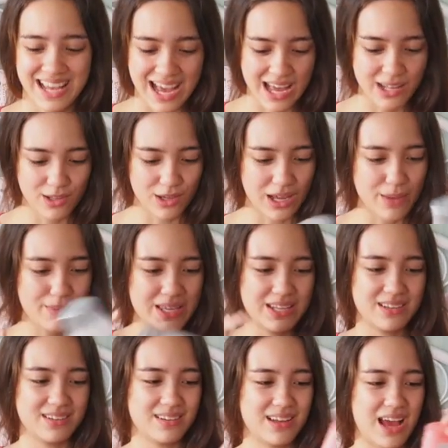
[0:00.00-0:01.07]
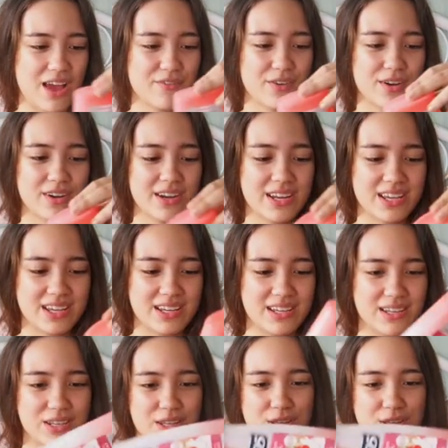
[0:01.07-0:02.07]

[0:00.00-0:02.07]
And look, I mean, I've already